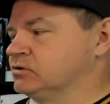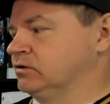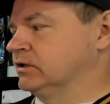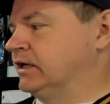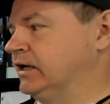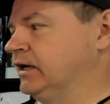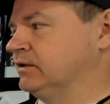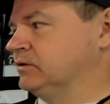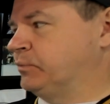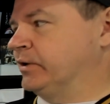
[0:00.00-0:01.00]
looking
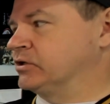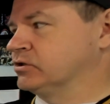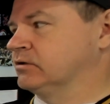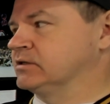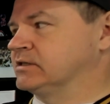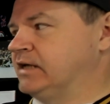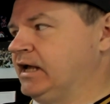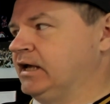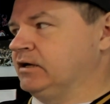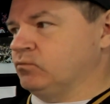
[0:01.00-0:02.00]
at the picture and
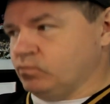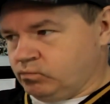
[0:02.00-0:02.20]
saying,